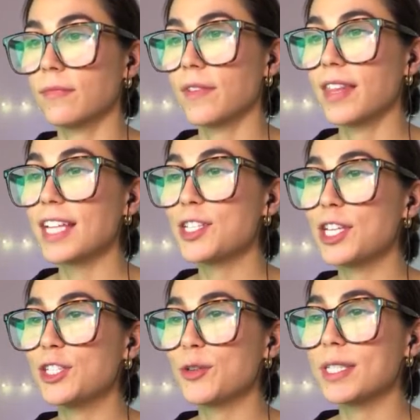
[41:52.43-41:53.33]
That's an
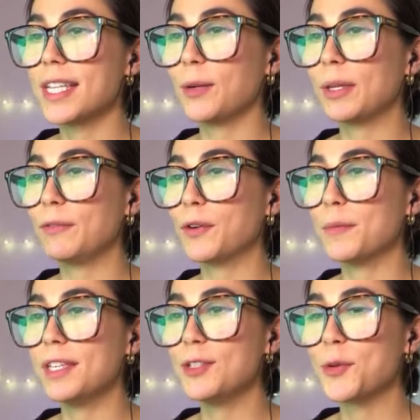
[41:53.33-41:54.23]
interesting one for
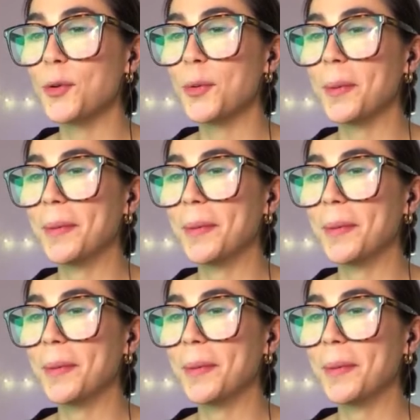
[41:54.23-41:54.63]
me, so